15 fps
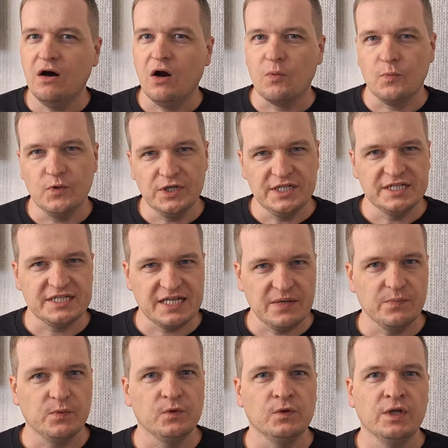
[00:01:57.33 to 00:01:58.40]
are pretty
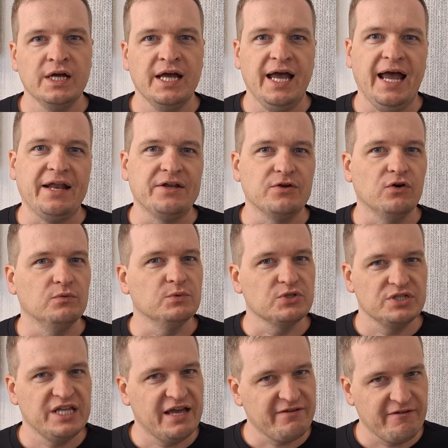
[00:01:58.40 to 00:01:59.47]
simple and almost
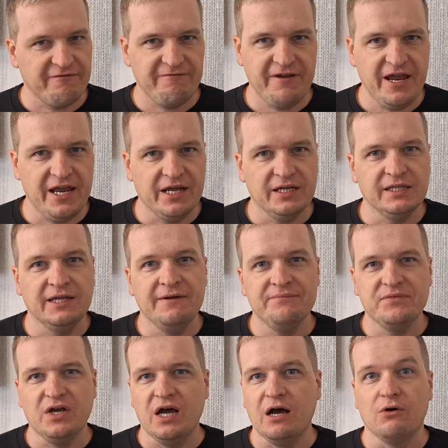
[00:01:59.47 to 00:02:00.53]
never fail
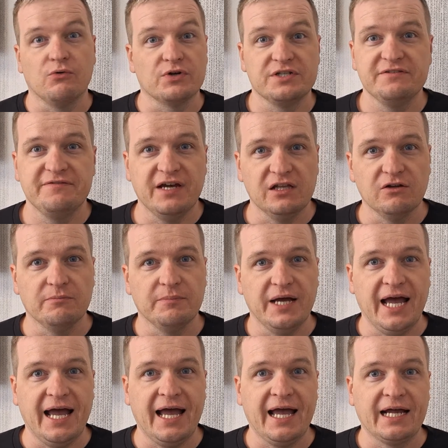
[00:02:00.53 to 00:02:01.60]
or develop
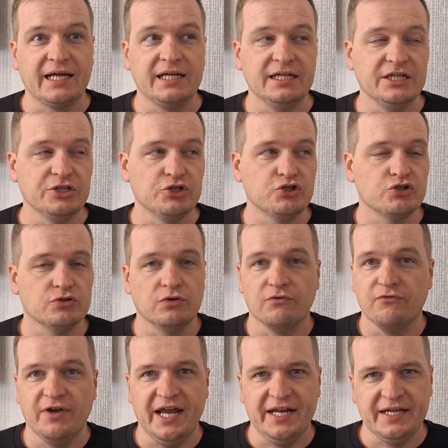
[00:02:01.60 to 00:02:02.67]
a glitch
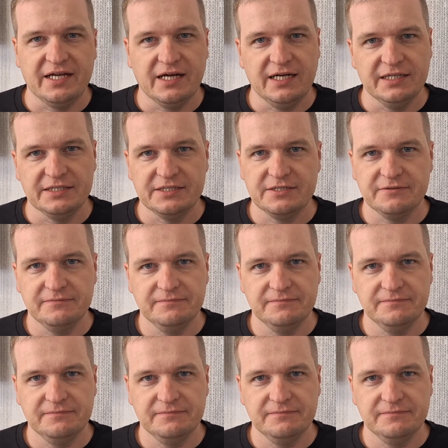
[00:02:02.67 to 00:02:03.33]
of any kind.